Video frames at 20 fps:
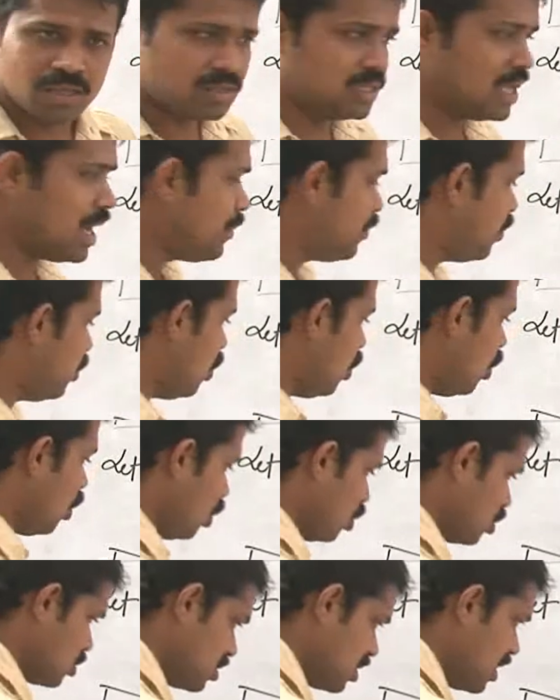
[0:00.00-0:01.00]
the
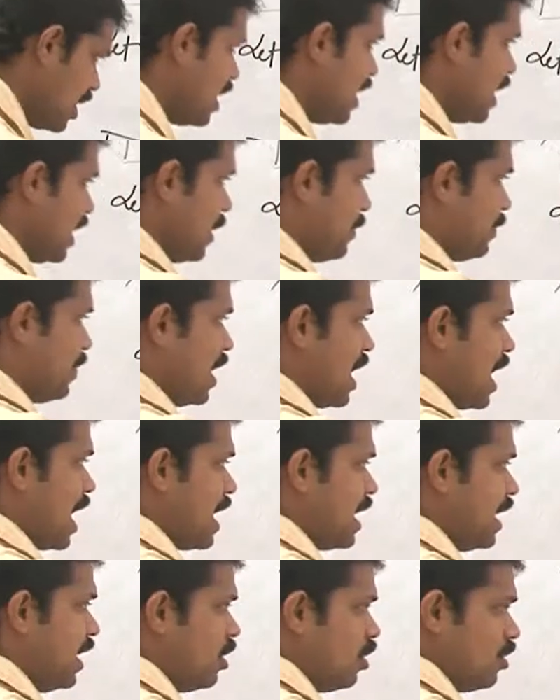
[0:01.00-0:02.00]
force
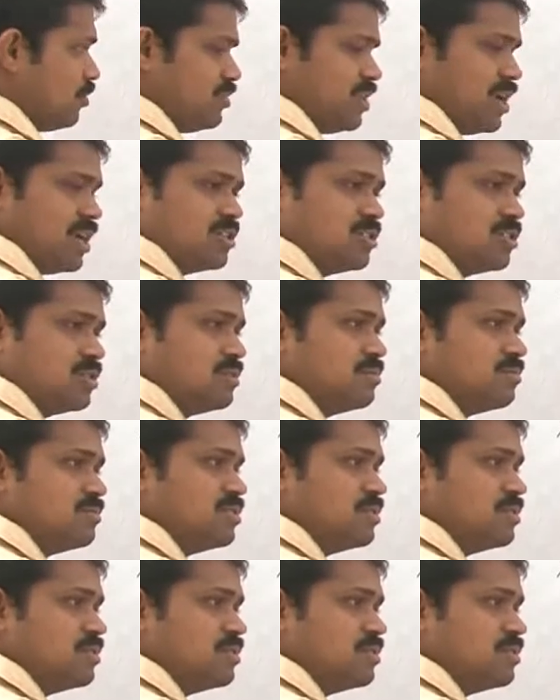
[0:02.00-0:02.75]
applied on the